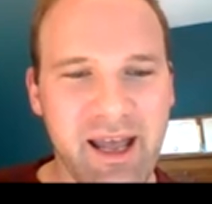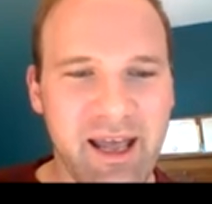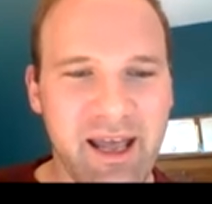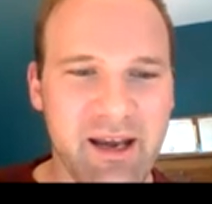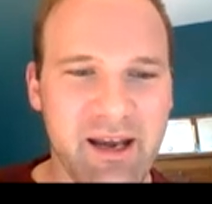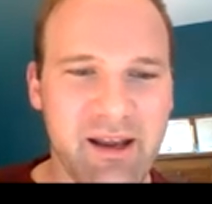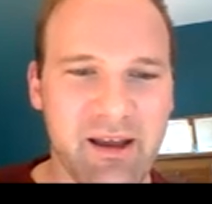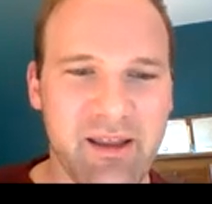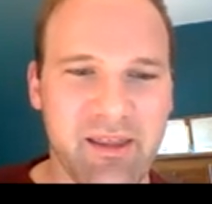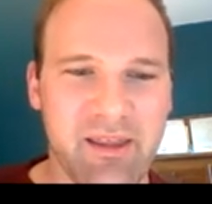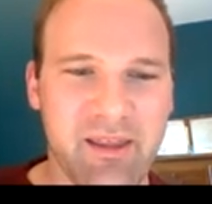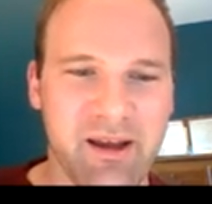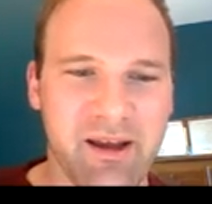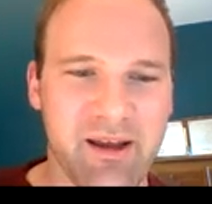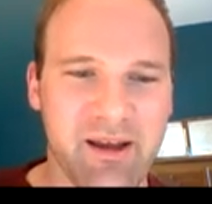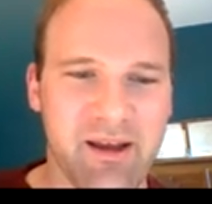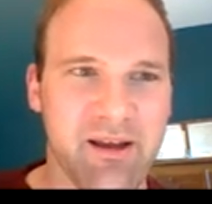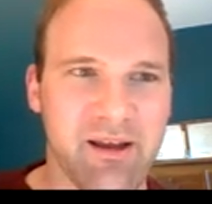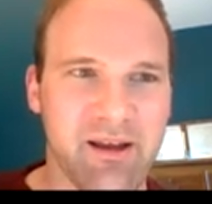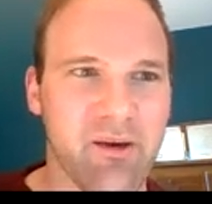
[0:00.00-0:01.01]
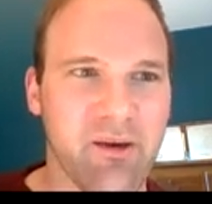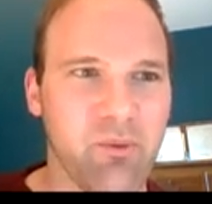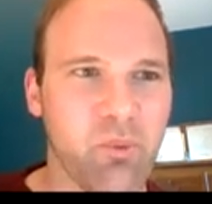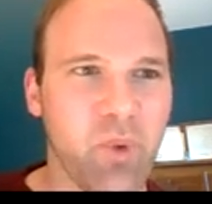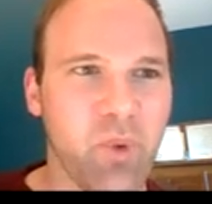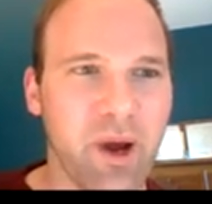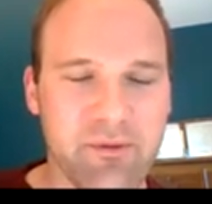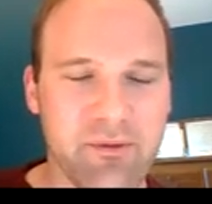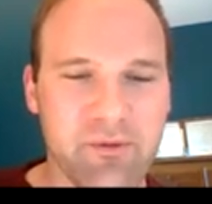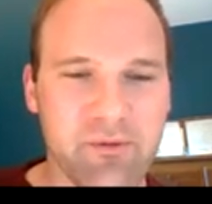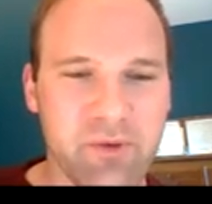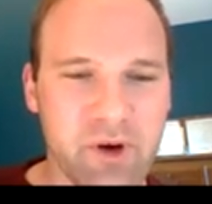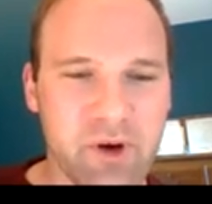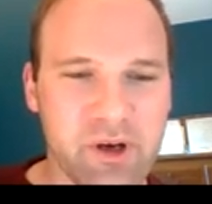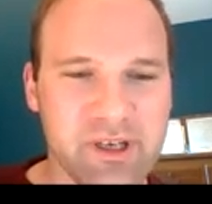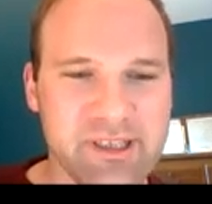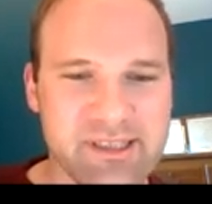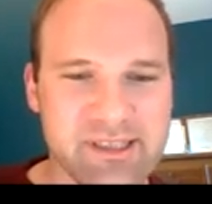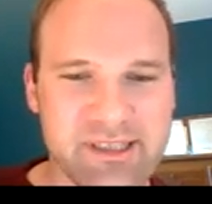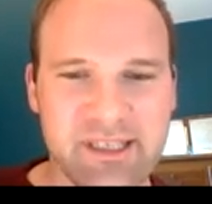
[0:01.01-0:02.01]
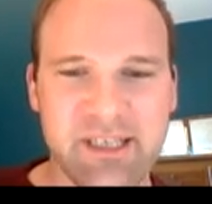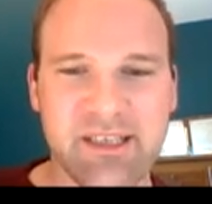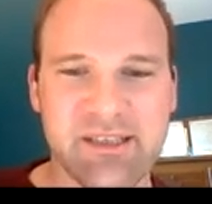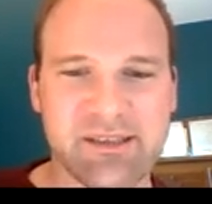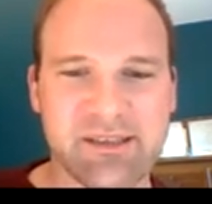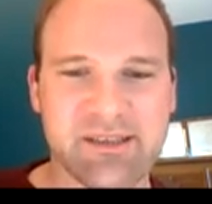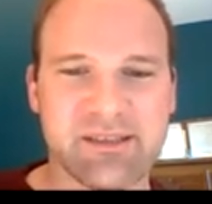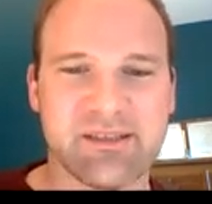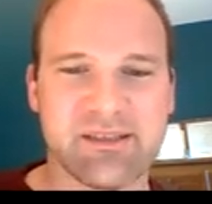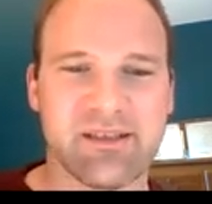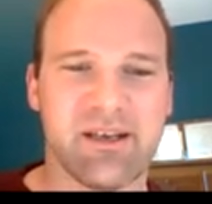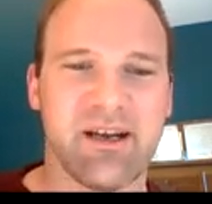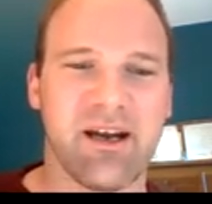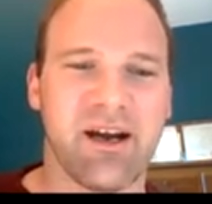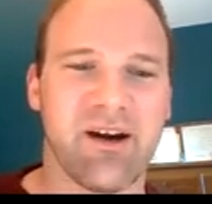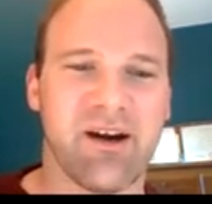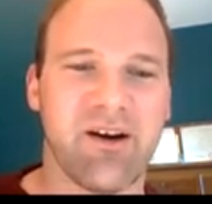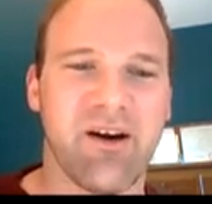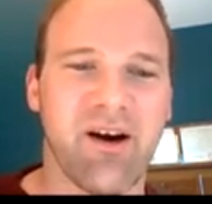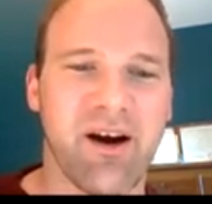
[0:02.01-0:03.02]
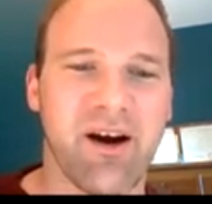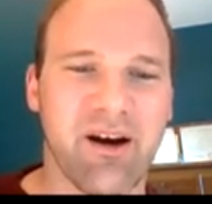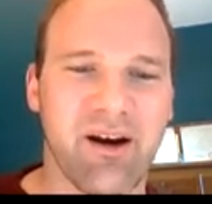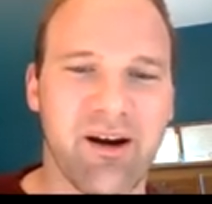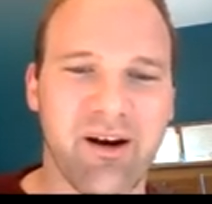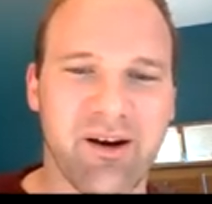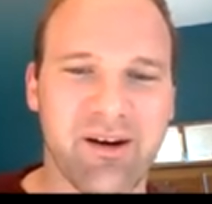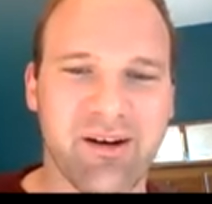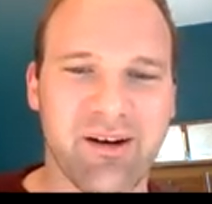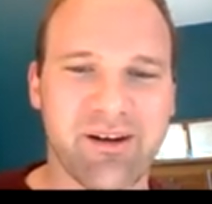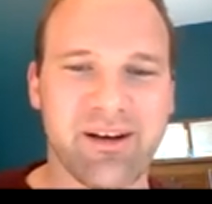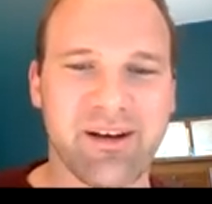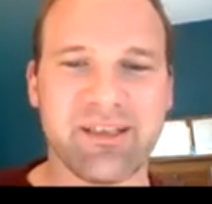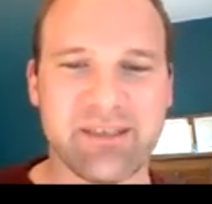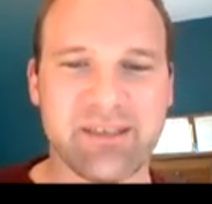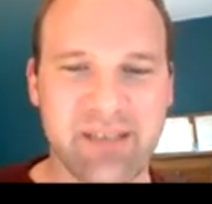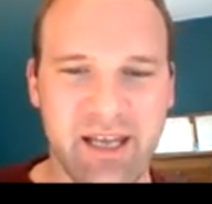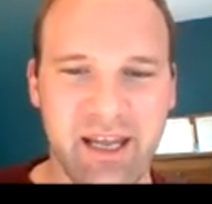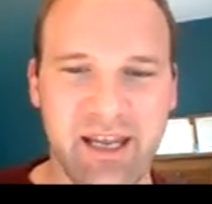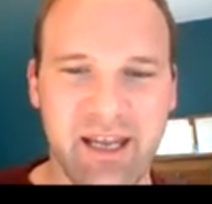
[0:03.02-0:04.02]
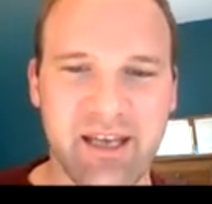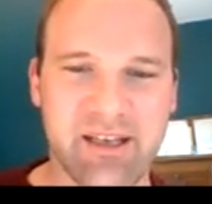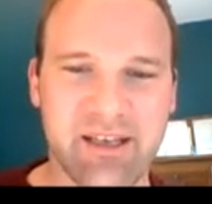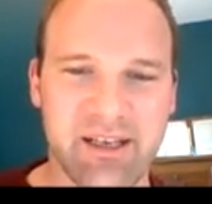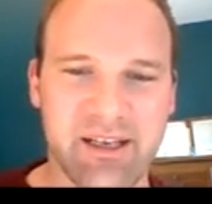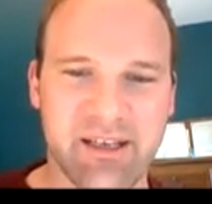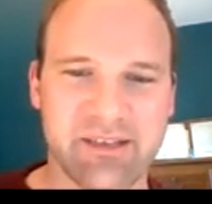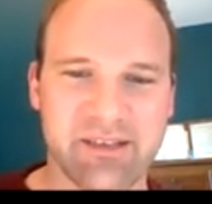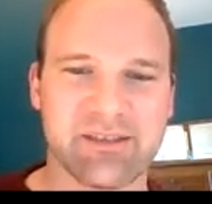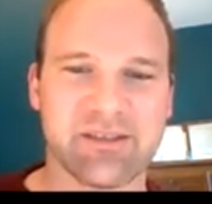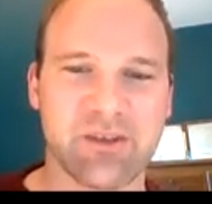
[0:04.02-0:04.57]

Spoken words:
at what vertices are contained in